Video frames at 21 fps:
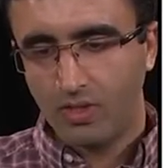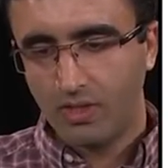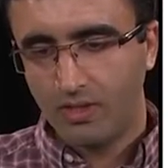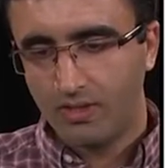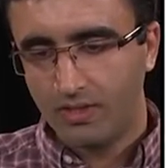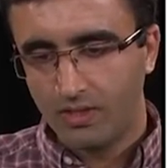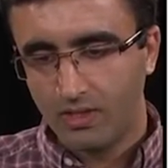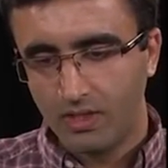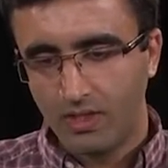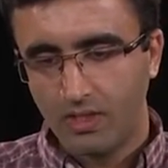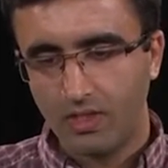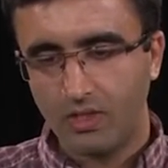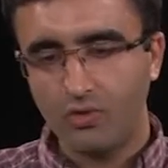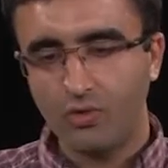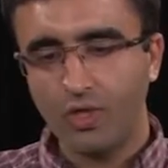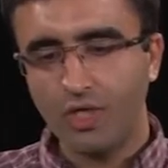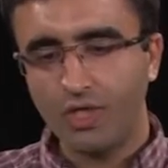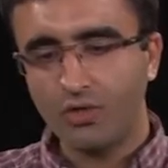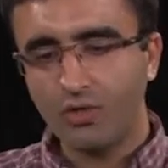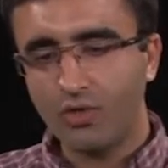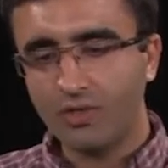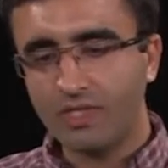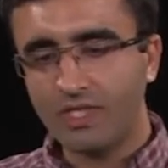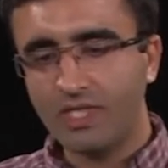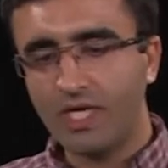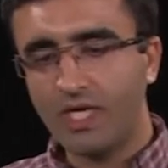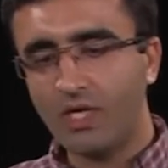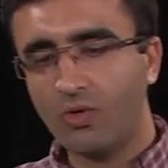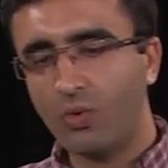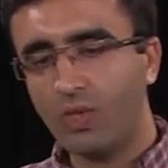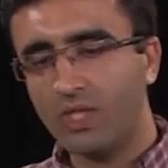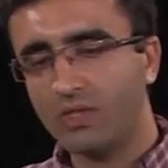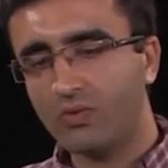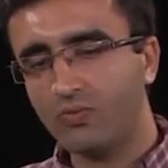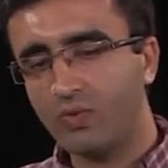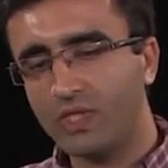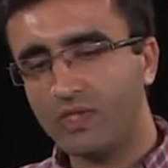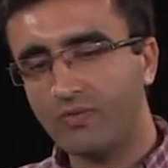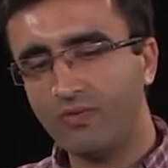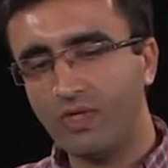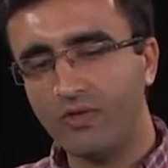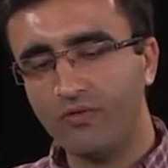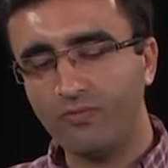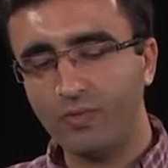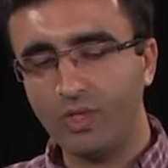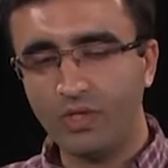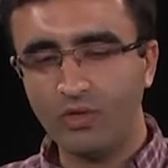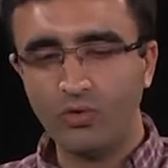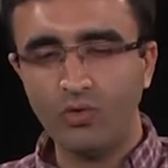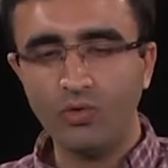a quick note here, what, what we have been